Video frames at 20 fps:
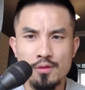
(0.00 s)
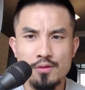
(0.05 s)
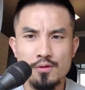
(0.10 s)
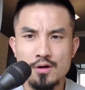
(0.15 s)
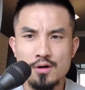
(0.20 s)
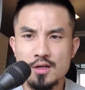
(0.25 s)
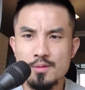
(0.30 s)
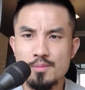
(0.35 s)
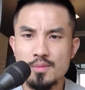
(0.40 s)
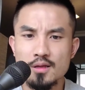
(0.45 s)

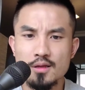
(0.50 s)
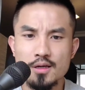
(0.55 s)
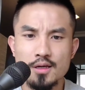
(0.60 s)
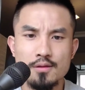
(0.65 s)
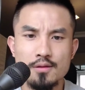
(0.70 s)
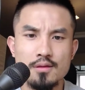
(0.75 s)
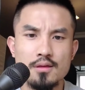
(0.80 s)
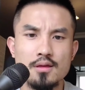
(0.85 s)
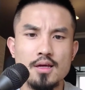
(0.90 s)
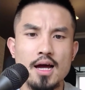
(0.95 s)
30
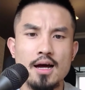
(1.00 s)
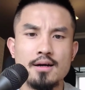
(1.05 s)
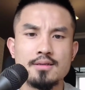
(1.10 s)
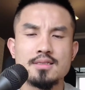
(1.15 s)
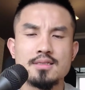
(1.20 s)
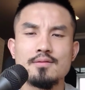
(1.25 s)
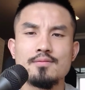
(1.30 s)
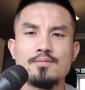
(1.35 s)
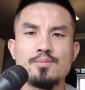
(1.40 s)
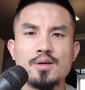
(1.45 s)
million
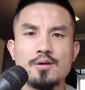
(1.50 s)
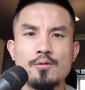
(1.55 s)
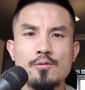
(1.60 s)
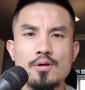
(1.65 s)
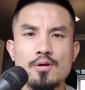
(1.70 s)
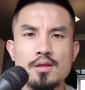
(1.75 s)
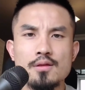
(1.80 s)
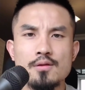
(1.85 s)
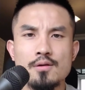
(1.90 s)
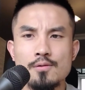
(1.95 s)
active
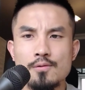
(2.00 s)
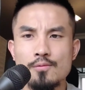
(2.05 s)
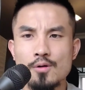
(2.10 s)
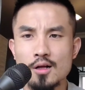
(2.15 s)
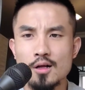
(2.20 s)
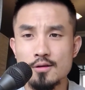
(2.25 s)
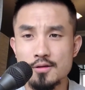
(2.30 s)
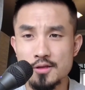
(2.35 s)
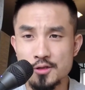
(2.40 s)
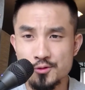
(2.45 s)
Bitcoin
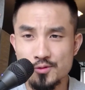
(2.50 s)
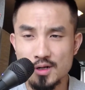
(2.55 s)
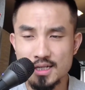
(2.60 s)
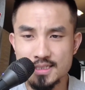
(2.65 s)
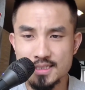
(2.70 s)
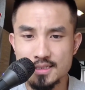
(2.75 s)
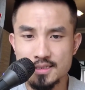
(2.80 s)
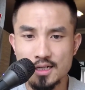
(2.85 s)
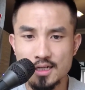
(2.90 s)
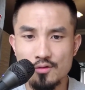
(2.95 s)
wallet
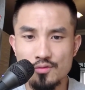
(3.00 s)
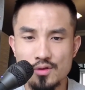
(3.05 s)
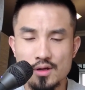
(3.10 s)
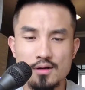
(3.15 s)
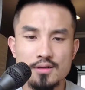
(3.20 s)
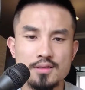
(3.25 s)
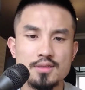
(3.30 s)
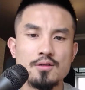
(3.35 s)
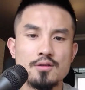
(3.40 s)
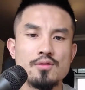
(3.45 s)
addresses out
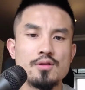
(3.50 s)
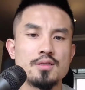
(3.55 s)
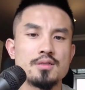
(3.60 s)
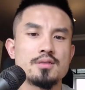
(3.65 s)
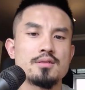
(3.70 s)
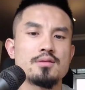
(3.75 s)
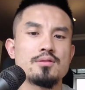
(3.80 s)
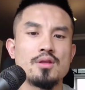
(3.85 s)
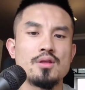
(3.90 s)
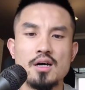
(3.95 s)
there. So
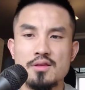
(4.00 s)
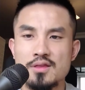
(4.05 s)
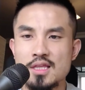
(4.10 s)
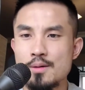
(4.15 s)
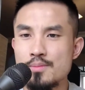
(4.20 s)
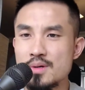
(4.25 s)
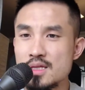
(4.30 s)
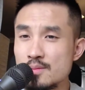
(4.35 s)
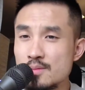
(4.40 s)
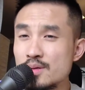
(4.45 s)
there's not
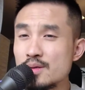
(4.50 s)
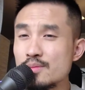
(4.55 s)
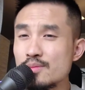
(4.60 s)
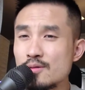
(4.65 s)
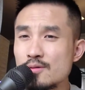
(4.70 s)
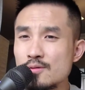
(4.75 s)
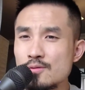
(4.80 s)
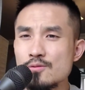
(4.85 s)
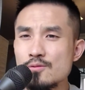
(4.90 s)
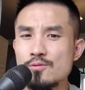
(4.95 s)
that many
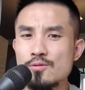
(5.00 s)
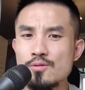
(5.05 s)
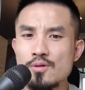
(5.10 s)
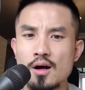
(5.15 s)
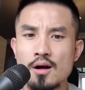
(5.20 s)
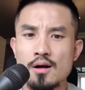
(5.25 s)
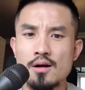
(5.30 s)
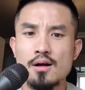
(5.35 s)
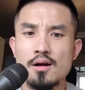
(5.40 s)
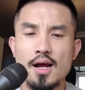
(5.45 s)
people who
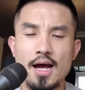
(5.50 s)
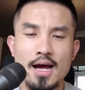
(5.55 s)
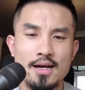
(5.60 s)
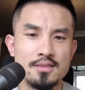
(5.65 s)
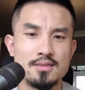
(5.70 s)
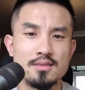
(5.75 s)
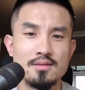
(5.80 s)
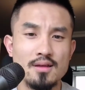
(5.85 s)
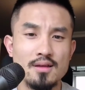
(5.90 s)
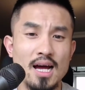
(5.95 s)
are
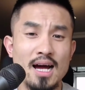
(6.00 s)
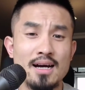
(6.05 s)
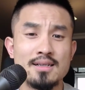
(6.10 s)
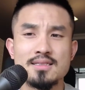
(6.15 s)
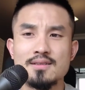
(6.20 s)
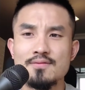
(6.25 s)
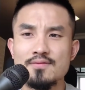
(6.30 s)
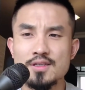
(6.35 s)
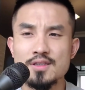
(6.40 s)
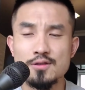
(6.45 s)
actually
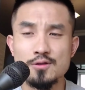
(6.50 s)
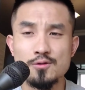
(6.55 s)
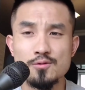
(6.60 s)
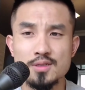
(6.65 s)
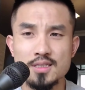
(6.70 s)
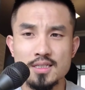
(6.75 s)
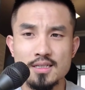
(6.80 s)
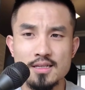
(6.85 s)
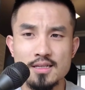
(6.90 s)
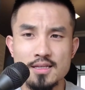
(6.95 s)
actively
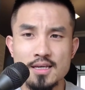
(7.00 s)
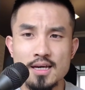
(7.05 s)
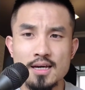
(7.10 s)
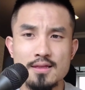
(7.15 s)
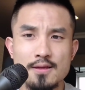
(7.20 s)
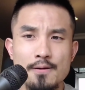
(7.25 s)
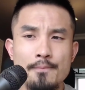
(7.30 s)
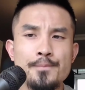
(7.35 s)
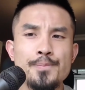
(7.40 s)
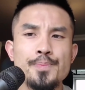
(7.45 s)
using it
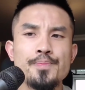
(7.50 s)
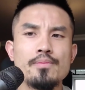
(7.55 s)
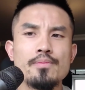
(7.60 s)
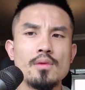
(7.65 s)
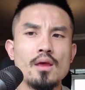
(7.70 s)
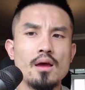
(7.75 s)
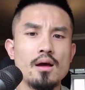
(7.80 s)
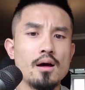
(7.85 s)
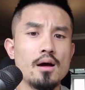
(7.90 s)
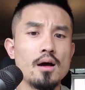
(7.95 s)
yet,
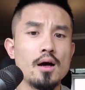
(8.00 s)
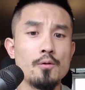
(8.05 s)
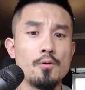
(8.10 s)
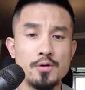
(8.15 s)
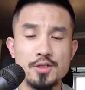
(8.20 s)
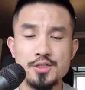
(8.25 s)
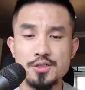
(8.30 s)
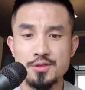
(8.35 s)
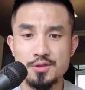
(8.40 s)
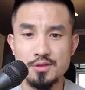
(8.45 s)

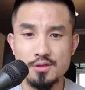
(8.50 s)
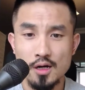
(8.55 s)
which is